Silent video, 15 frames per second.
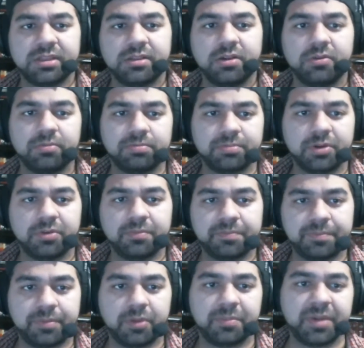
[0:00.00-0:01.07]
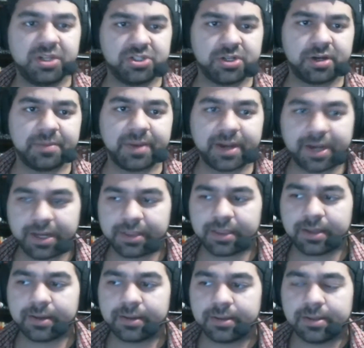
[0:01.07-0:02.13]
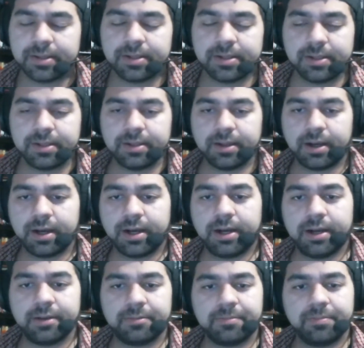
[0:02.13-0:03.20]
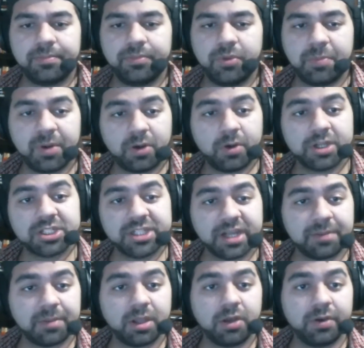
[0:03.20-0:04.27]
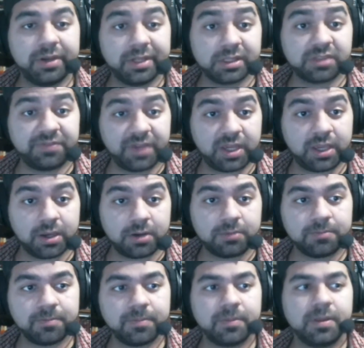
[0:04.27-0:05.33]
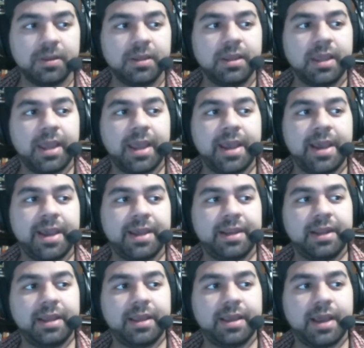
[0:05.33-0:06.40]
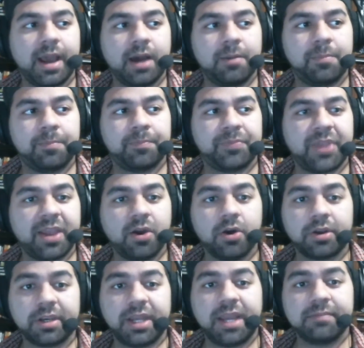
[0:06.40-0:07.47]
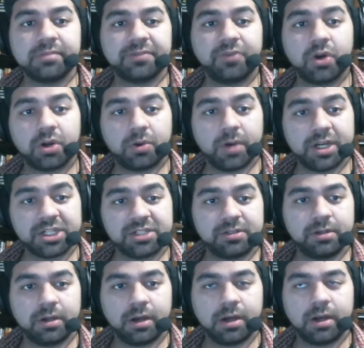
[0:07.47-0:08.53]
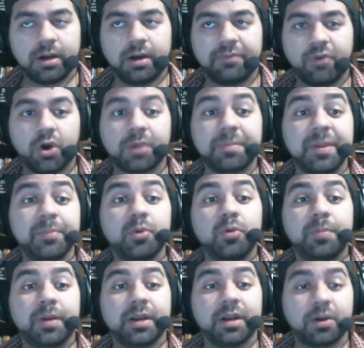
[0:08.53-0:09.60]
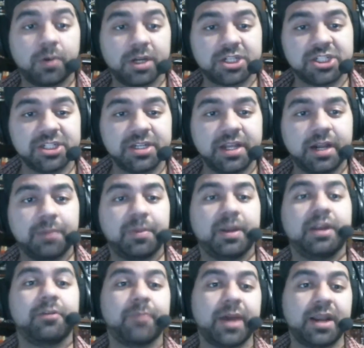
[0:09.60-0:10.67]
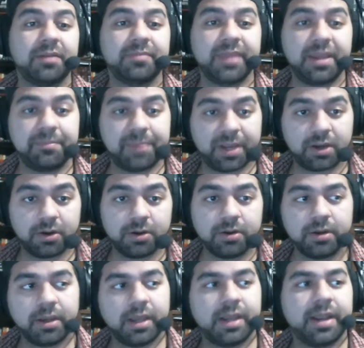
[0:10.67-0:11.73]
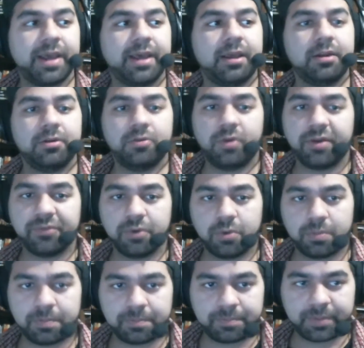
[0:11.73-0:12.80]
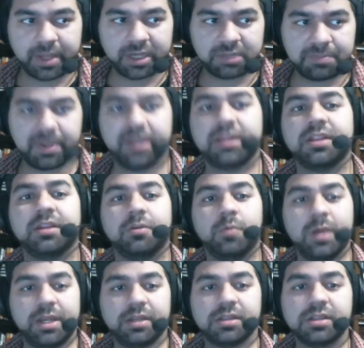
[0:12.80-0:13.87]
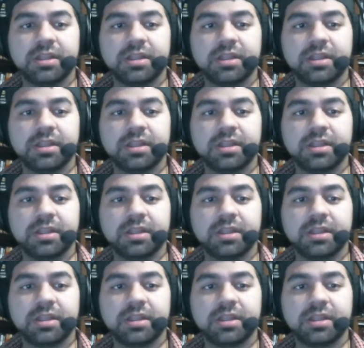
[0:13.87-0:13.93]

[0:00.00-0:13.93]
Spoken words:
Don't be a jerk about anything. You put a question down below in this video, and I'll take all the names of all the people who put in a question, and I'll put it in a random name picker, and then whoever gets picked wins.